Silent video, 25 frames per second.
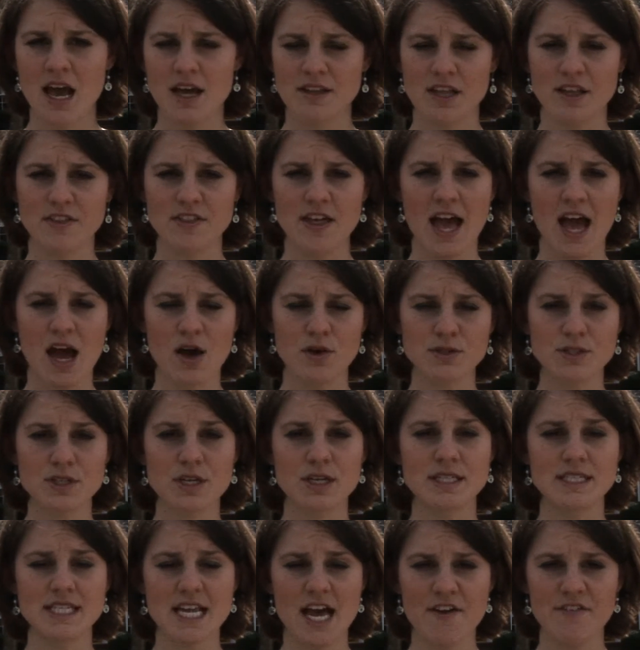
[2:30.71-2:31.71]
that the house
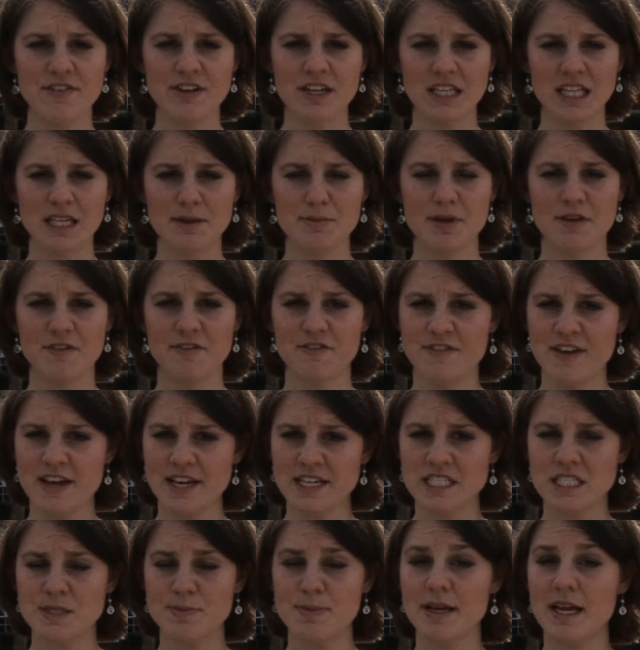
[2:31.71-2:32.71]
could definitely be
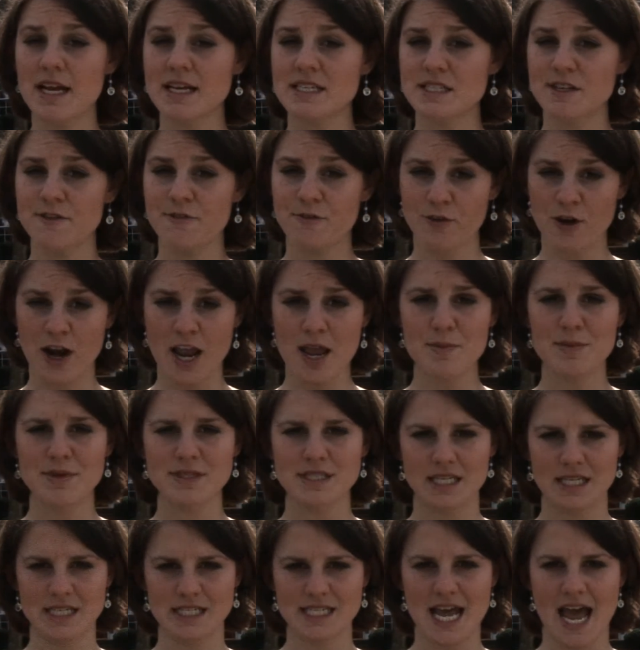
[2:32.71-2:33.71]
fixed because the frame
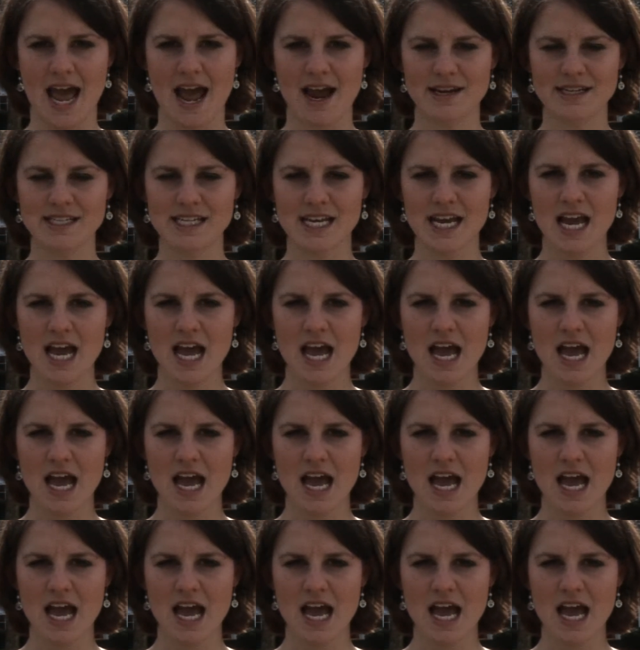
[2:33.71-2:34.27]
is intact.